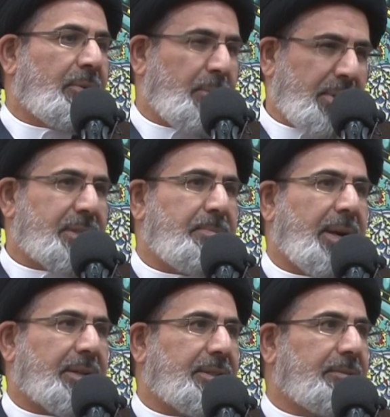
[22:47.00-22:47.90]
We
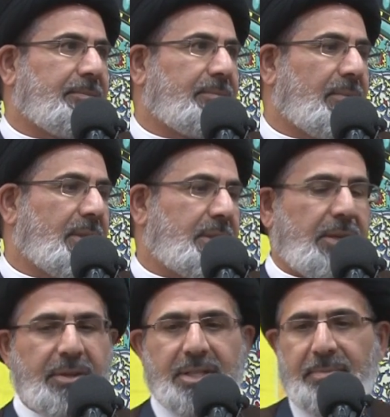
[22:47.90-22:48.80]
respect.
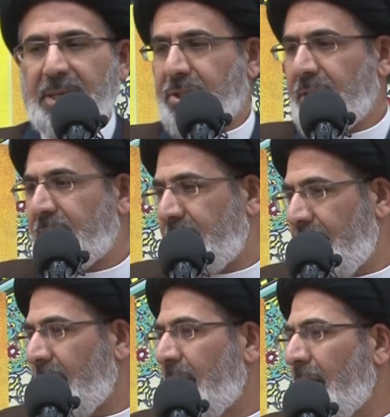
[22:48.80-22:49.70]
See this masjid, see
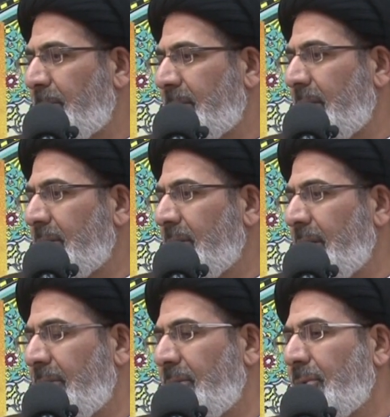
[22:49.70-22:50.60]
the carpet
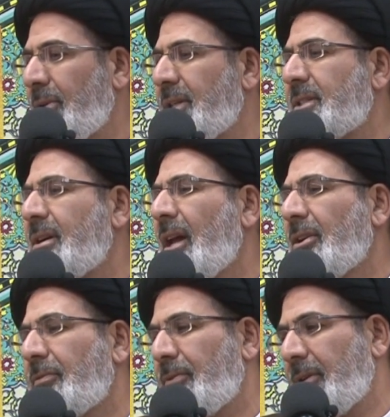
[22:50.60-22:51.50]
underneath you? It's
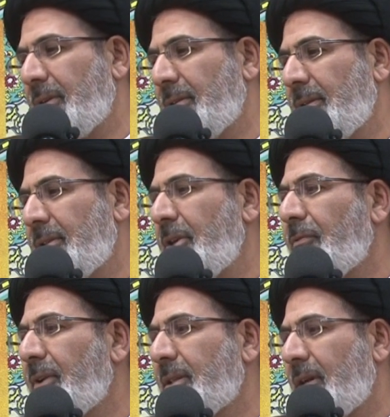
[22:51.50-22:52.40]
colorful,
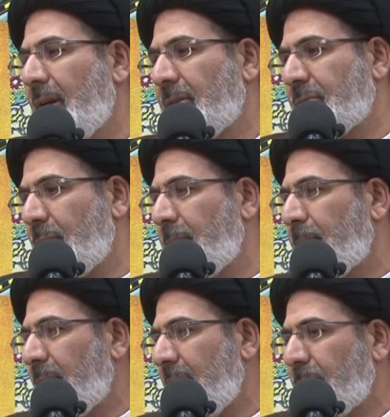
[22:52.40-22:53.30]
different colors. When you
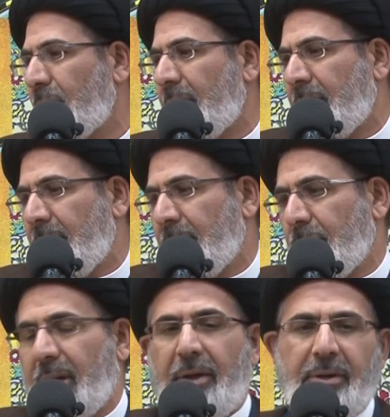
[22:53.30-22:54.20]
put them to
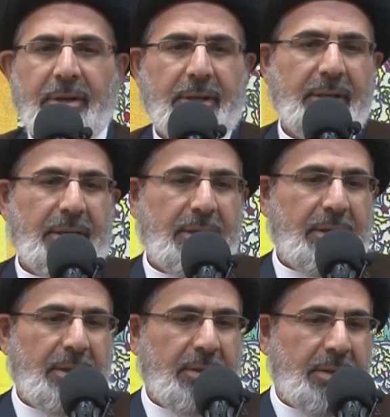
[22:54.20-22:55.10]
together,
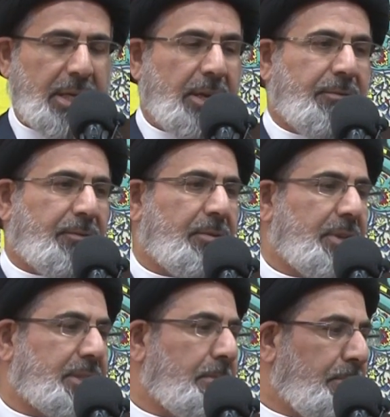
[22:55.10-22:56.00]
they give
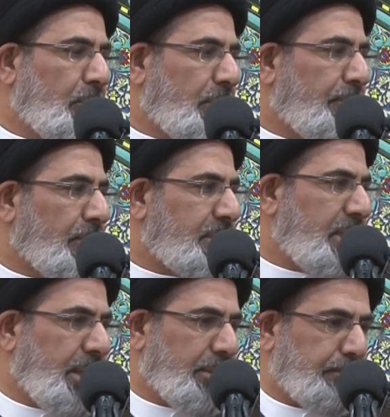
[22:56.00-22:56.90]
this a beautiful
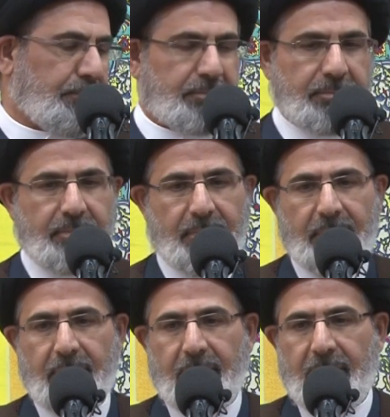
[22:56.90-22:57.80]
scene.
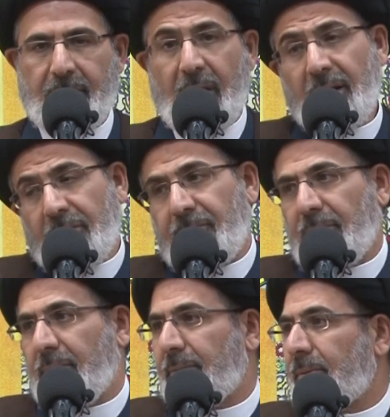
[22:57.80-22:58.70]

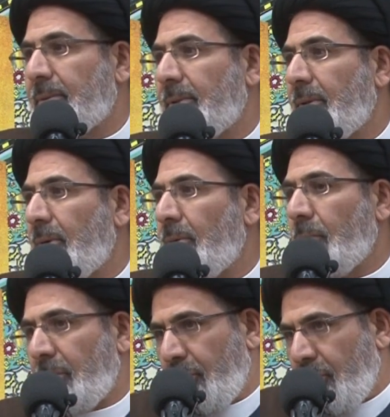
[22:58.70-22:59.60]
Colorful.
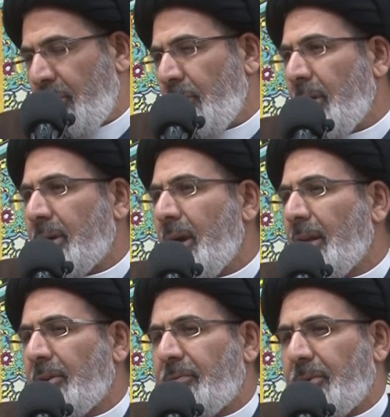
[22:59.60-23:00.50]
When you wear
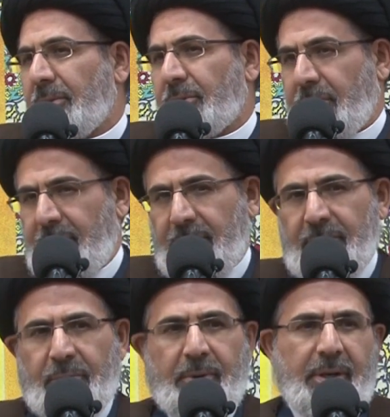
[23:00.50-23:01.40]
colorful, see,
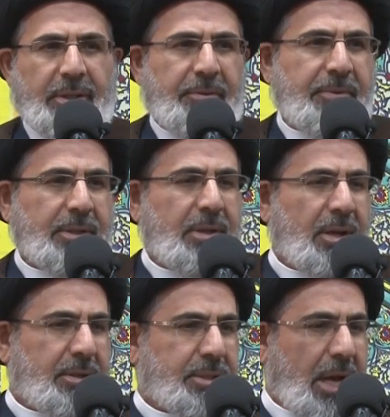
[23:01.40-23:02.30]
you're wearing different
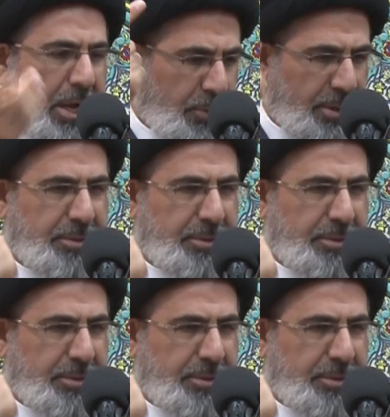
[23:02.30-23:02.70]
colors. I wear